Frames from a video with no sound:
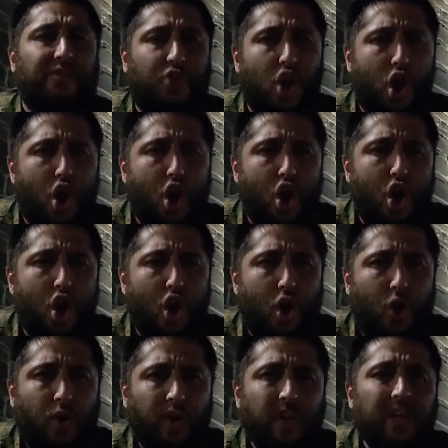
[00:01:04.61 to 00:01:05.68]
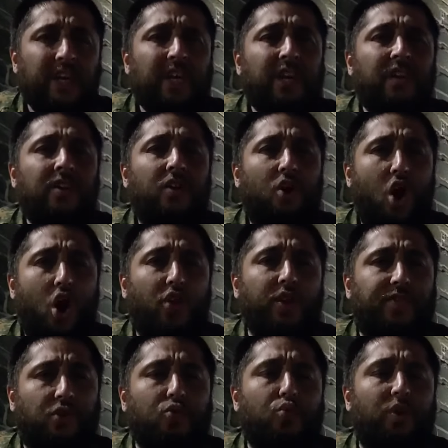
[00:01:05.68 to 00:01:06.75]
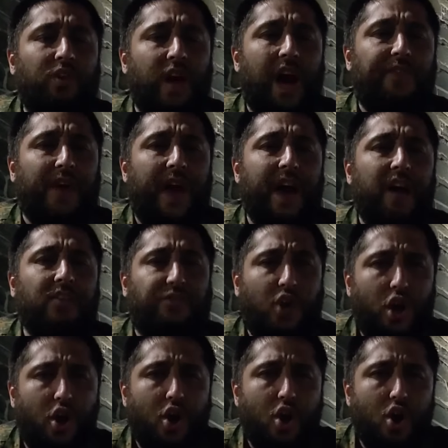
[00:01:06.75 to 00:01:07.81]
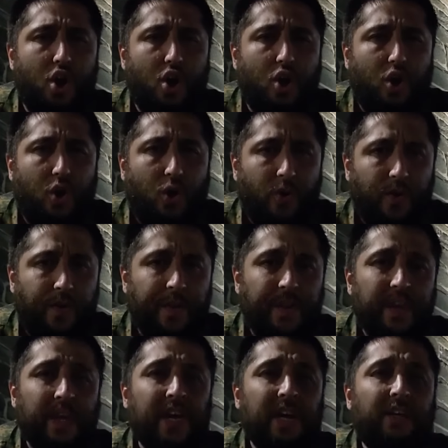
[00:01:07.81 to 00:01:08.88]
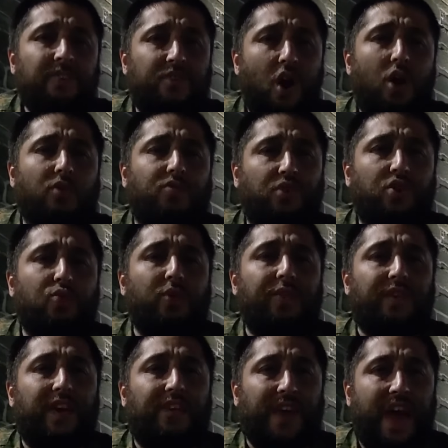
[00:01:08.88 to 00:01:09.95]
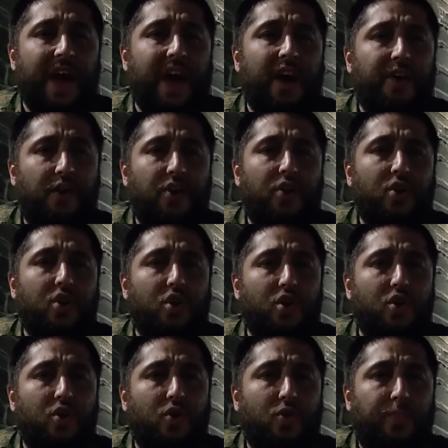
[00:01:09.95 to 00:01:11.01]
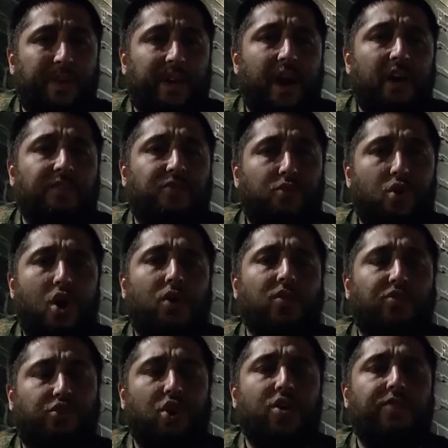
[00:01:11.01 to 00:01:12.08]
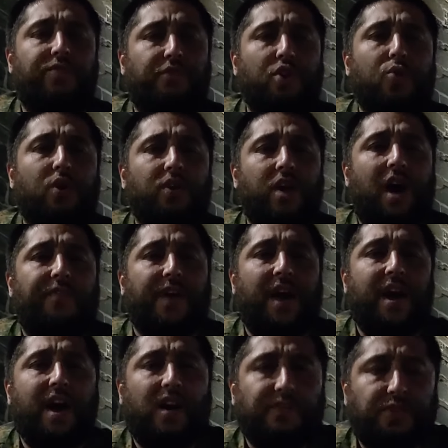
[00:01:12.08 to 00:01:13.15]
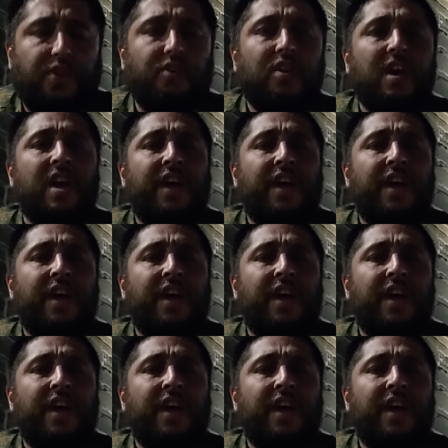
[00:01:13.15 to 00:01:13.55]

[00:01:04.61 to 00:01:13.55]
you. Only do what law tells you. Don't do what they tell you, because you only should do what law tells you.